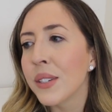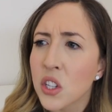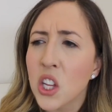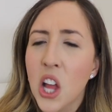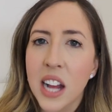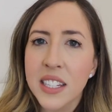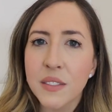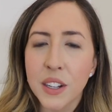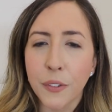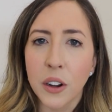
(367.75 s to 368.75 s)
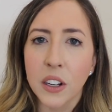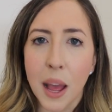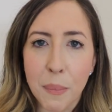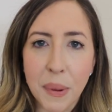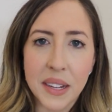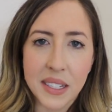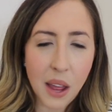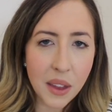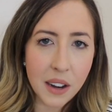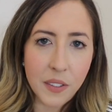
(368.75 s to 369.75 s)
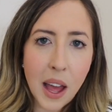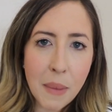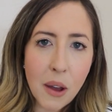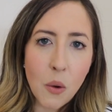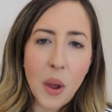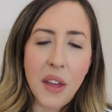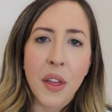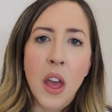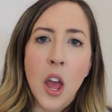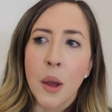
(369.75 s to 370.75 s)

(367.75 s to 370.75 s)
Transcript: There's lots of different companies now that have come out with